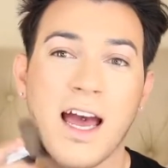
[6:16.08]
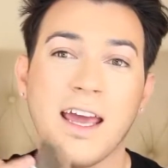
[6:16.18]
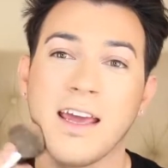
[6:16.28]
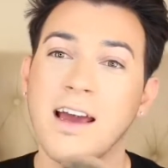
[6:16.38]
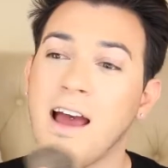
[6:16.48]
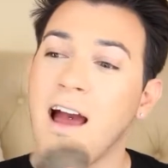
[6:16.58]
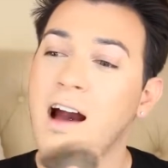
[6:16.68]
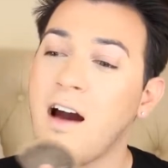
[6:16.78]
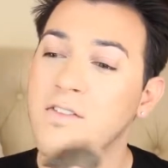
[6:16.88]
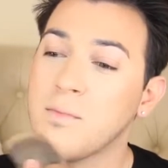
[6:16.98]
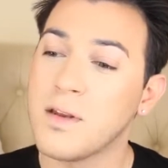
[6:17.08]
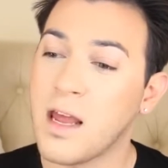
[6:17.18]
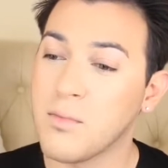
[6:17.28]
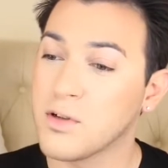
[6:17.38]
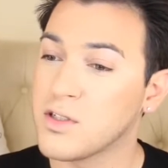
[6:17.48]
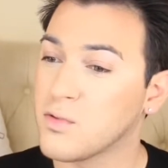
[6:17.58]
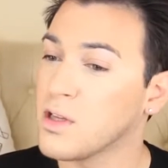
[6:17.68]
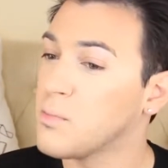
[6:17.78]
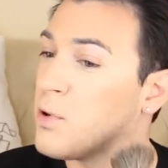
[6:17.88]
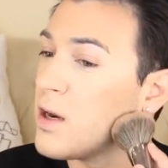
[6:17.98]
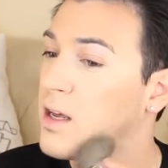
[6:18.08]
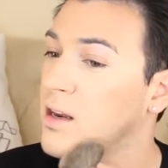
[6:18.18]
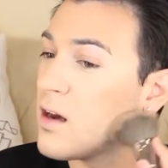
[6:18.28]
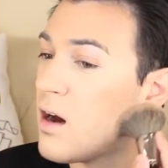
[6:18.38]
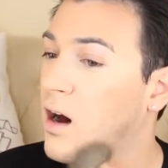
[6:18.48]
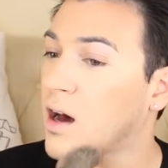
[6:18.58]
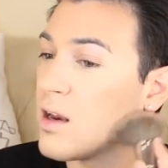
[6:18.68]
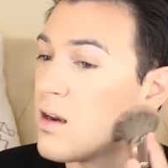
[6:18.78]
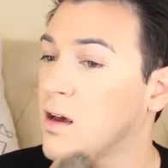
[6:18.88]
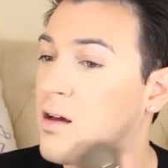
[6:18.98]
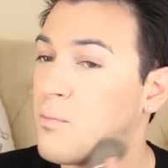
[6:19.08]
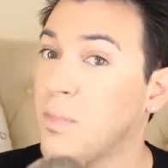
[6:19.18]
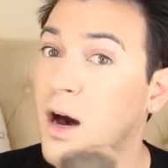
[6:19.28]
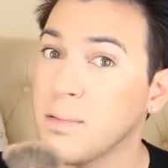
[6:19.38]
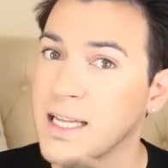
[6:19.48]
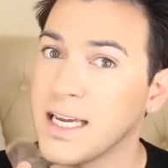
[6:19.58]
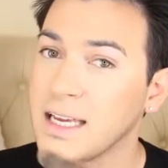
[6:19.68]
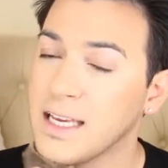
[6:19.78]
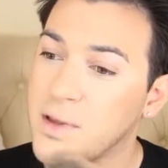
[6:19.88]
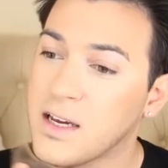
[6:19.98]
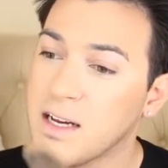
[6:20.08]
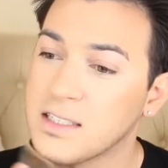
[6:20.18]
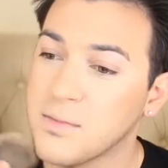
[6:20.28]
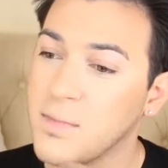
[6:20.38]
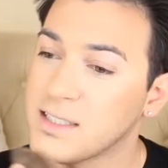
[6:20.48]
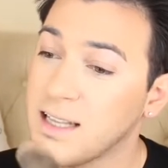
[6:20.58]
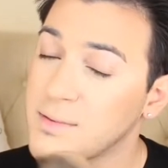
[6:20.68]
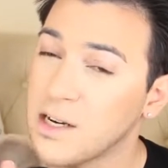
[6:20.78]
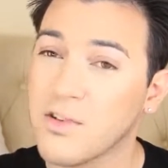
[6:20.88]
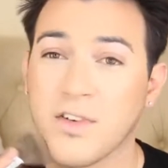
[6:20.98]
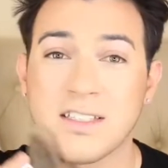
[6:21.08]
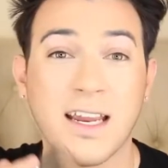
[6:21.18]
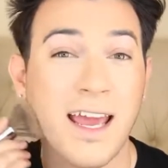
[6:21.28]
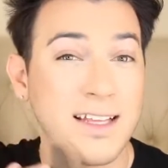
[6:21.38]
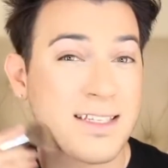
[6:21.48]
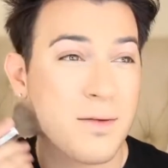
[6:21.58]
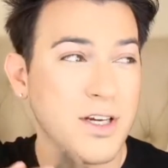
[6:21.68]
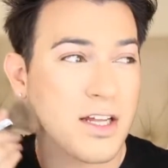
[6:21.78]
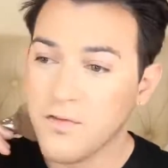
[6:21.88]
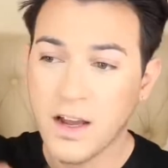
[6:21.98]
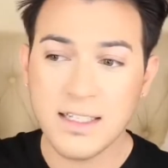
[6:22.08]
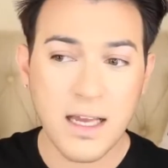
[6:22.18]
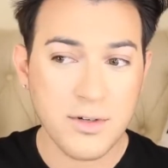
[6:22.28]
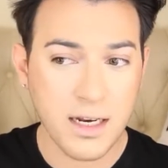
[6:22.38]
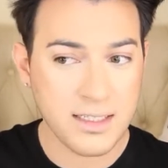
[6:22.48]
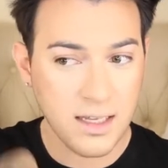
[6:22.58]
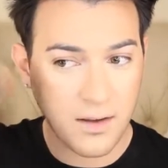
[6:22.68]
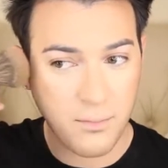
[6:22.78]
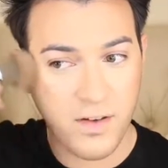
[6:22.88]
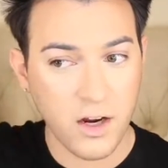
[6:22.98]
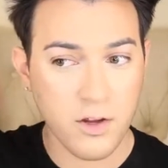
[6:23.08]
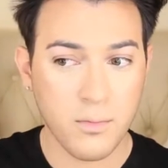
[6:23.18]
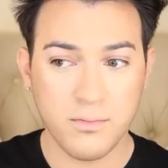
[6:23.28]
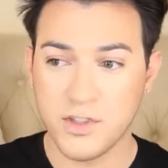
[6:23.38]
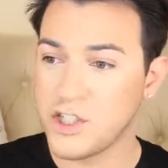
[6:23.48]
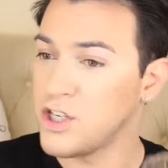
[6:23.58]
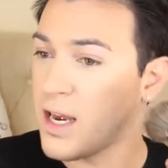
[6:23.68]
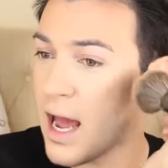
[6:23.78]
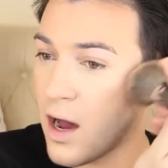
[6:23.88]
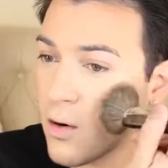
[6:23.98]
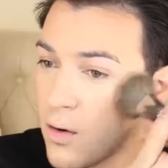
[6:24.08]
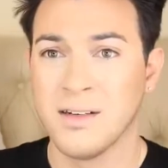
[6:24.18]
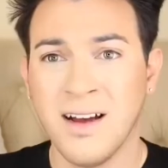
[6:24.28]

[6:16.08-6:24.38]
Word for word: I haven't been able to really put it on public because my Snapchat will freeze and I can't Snapchat. Fucking Snapchat needs to like figure their shit out.